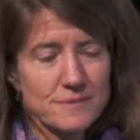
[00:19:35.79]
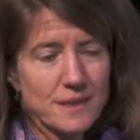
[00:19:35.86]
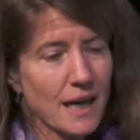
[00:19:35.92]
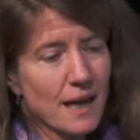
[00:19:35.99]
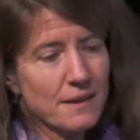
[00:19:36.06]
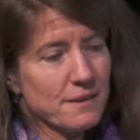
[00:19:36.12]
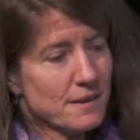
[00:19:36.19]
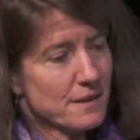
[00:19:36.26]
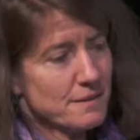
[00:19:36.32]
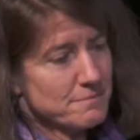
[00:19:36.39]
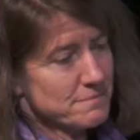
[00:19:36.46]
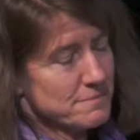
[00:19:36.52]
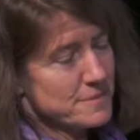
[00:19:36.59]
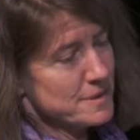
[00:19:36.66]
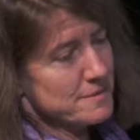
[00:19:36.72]

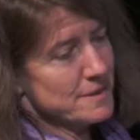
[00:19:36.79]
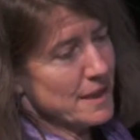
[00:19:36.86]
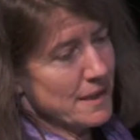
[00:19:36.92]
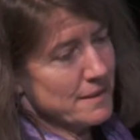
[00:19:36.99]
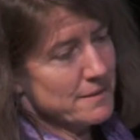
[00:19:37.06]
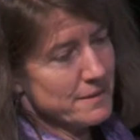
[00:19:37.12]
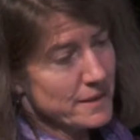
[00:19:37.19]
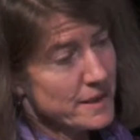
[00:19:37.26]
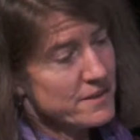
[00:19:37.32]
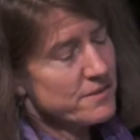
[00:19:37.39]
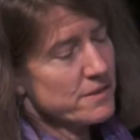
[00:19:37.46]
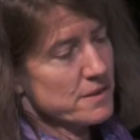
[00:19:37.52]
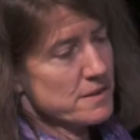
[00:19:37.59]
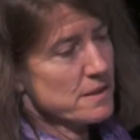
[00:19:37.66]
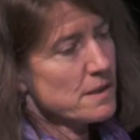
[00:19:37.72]
Kathy and
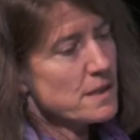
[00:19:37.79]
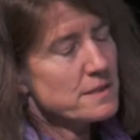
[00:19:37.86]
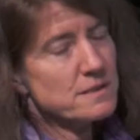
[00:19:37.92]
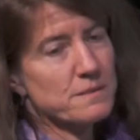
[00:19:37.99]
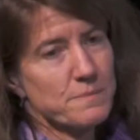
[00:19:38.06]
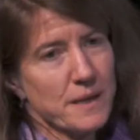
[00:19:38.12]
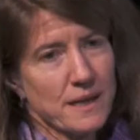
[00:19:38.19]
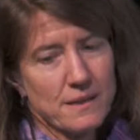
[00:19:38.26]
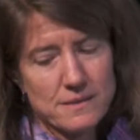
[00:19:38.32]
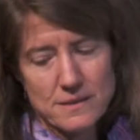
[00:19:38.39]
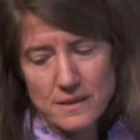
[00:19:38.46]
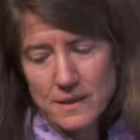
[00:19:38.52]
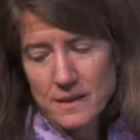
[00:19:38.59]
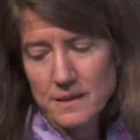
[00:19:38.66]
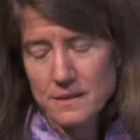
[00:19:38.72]
Lisa talked about,
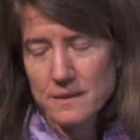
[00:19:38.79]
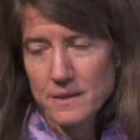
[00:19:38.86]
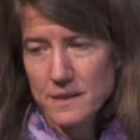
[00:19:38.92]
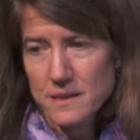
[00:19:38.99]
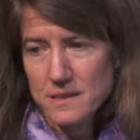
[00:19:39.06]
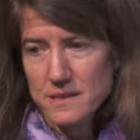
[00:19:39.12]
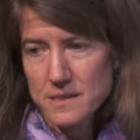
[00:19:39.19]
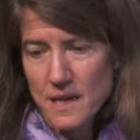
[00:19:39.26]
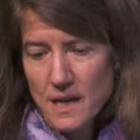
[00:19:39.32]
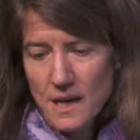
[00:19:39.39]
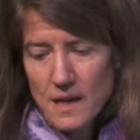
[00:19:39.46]
and these